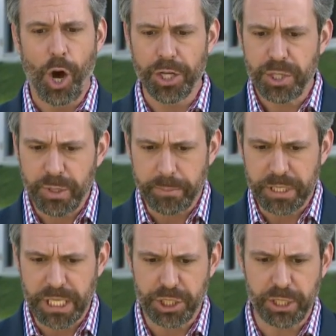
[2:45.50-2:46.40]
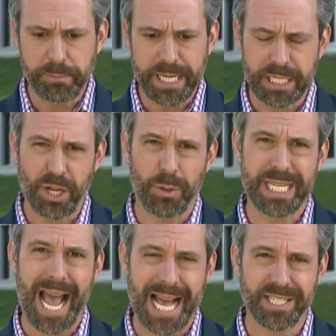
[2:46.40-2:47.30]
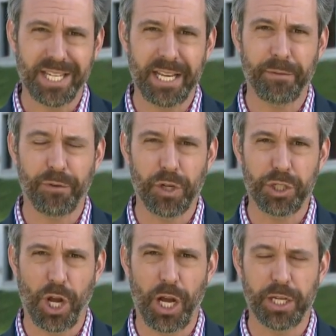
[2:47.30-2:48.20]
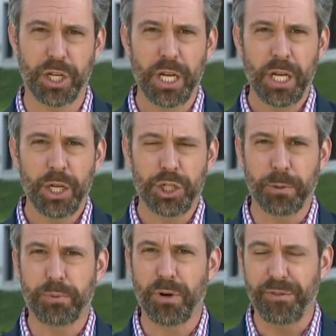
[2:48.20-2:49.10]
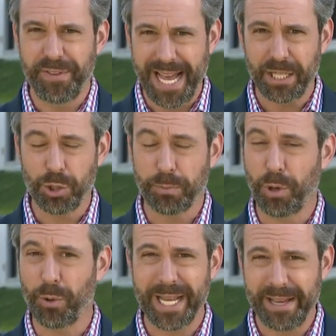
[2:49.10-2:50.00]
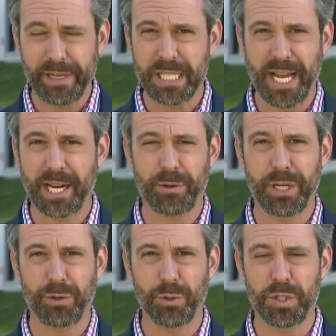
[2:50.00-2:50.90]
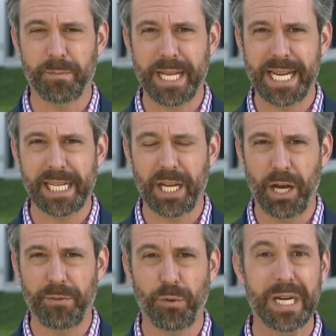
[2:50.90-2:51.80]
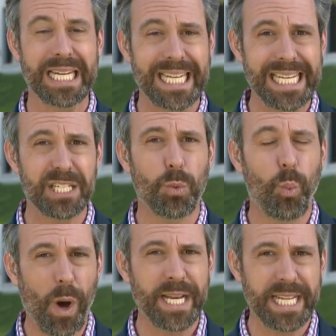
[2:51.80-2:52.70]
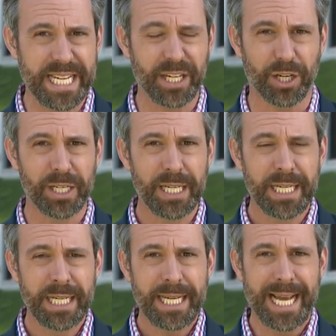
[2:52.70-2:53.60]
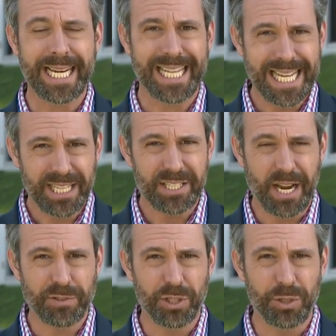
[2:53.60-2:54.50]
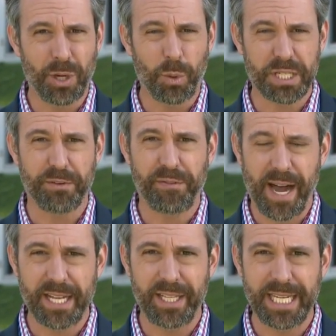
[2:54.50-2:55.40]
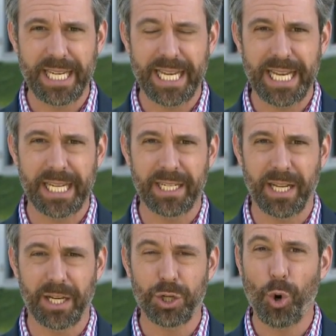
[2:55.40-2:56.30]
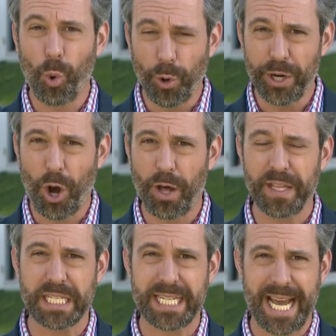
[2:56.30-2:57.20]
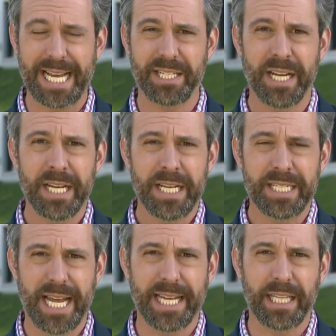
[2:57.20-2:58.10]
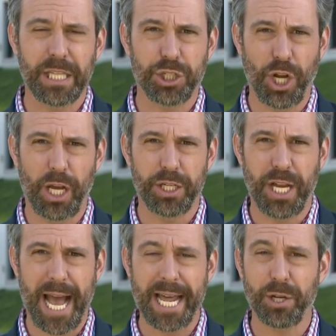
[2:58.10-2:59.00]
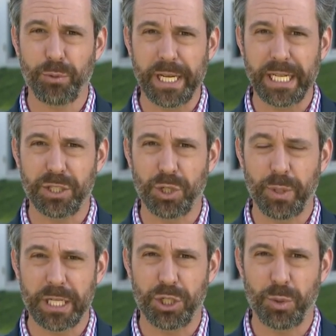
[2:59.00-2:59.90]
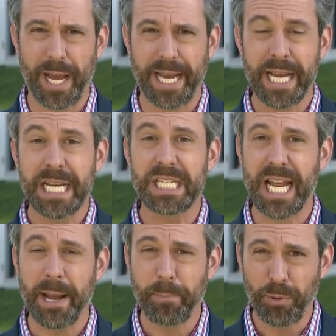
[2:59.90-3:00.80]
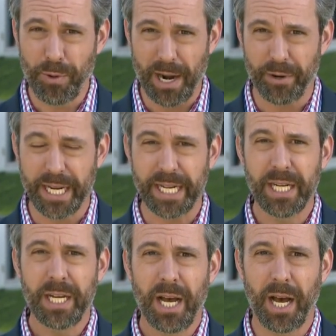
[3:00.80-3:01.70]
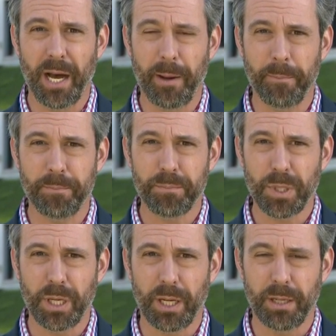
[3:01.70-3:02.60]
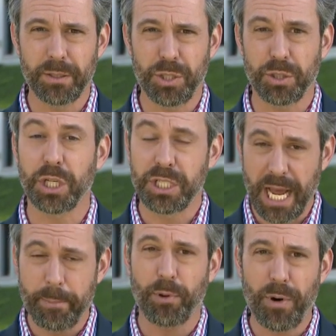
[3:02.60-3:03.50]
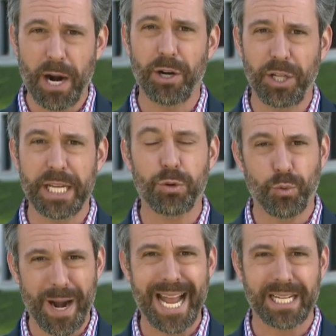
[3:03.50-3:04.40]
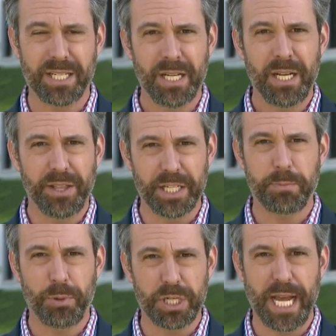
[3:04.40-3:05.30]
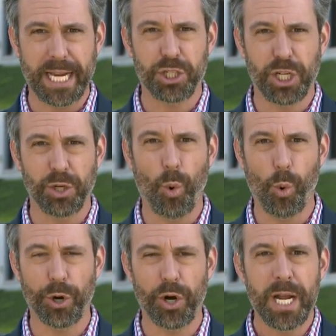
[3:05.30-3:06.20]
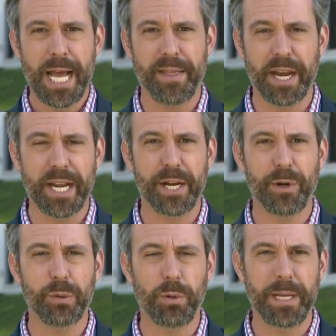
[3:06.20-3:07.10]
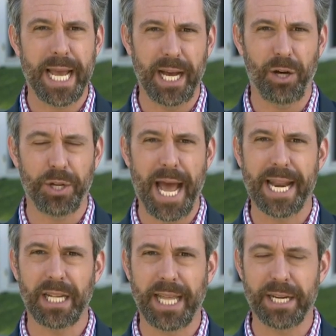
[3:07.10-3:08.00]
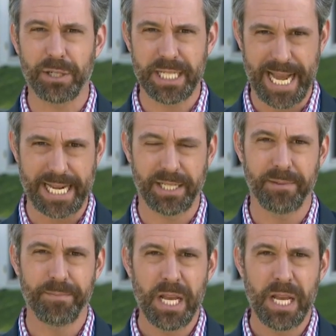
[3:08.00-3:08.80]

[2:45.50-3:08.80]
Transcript: Also in the petition, BSO is asking for a judge to prevent or prohibit Zachary Cruz from getting a gun for at least one year. And late this afternoon, there was a filing in uh, court on this case saying that the judge had agreed to issue a temporary, um, uh, to, to temporarily grant this protection order and that a hearing would be held at a later date.